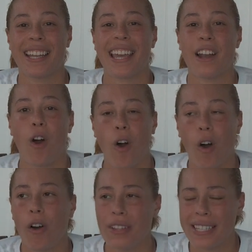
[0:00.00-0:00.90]
that I get
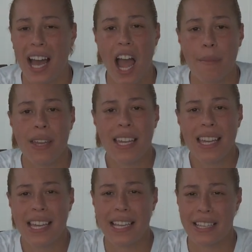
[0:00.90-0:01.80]
all the time
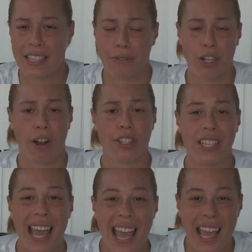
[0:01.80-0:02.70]
is in
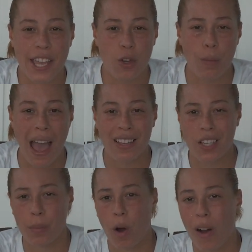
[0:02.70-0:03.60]
regards to A A U
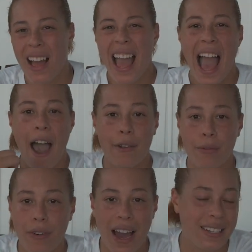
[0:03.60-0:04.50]
basketball, how
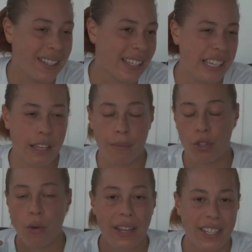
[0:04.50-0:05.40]
to find a
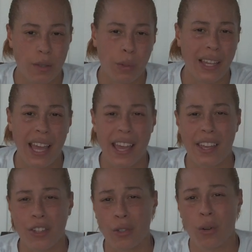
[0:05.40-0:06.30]
team, do I need to play
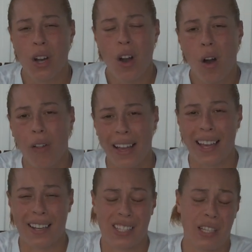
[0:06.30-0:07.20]
A A U, all that
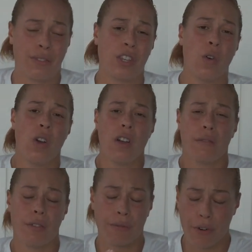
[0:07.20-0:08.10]
kind of stuff. So
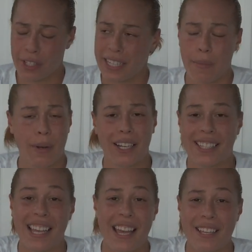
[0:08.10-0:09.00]
for the first thing I'm gonna
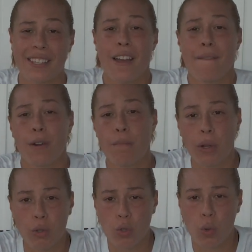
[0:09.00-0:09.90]
say is, for
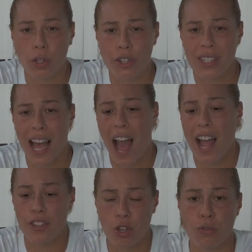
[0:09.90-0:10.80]
middle schoolers,
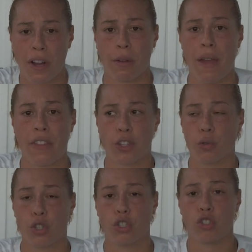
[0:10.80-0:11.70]
I do recommend that
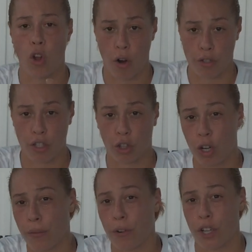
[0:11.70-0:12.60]
you start to
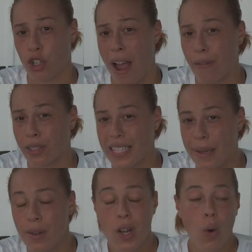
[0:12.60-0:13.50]
look for a travel
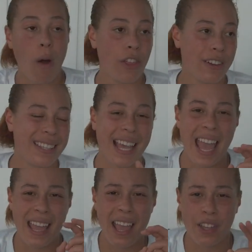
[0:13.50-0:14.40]
team, whether it's
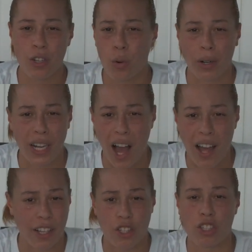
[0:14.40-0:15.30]
A A U or
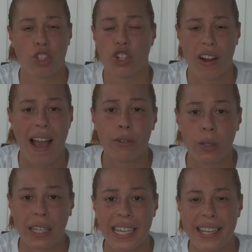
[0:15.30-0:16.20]
not, just a
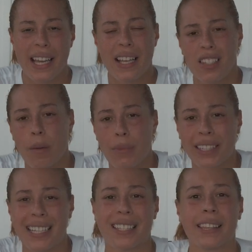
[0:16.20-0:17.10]
travel league,
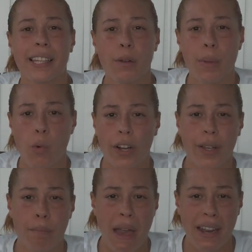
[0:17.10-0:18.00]
something that's a little bit more
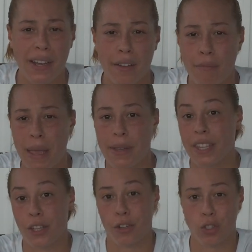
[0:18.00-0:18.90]
competitive maybe
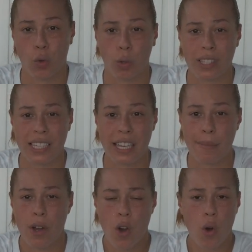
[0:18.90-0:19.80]
than your school
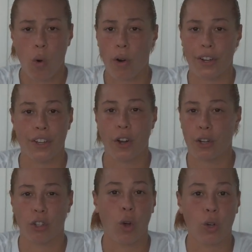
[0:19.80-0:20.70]
team or, you know,
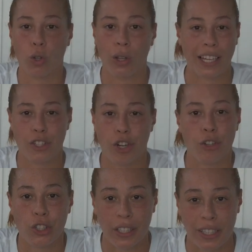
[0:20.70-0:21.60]
your local like
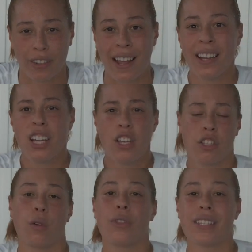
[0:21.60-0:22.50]
church league, right?
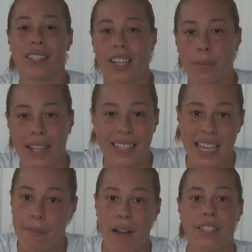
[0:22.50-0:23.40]
So this is gonna be a
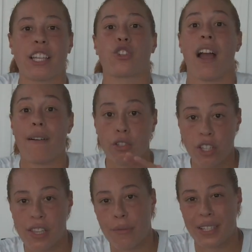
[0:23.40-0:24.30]
team obviously that
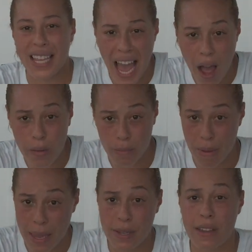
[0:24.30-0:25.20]
travels to different towns,
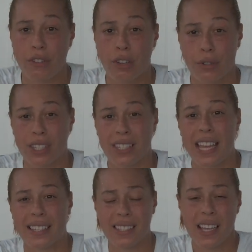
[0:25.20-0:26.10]
maybe even different
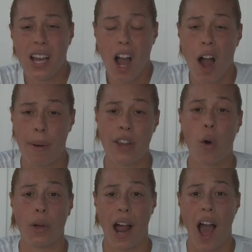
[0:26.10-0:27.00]
states. Um, I
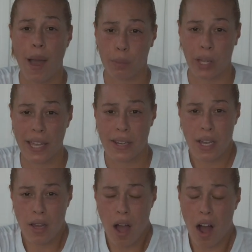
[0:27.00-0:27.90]
know when I
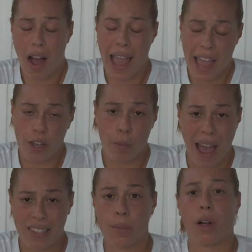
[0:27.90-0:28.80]
played uh, A A U
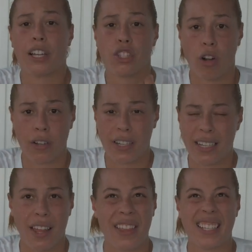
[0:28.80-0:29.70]
basketball, I started
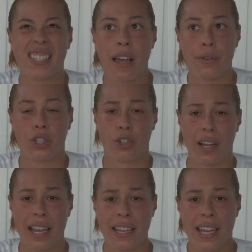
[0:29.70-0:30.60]
in, I think, seventh
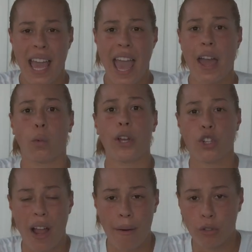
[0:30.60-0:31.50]
grade, and we
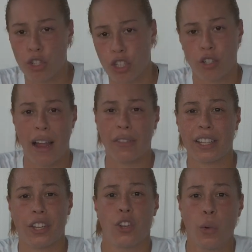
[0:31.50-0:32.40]
traveled just around
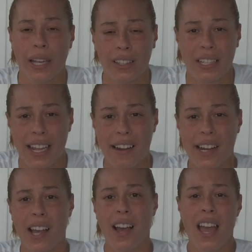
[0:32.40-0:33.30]
like the New England
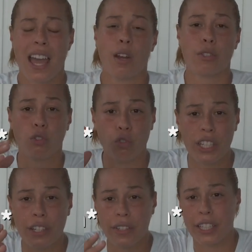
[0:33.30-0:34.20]
area, and it was a
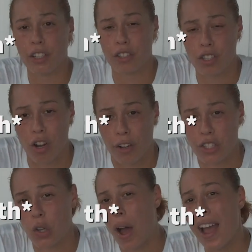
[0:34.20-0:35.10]
really, really good
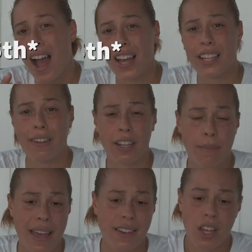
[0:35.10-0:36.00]
start. So I highly
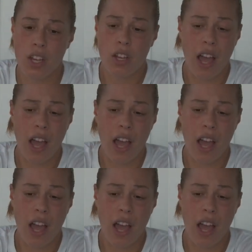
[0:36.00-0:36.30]
recommend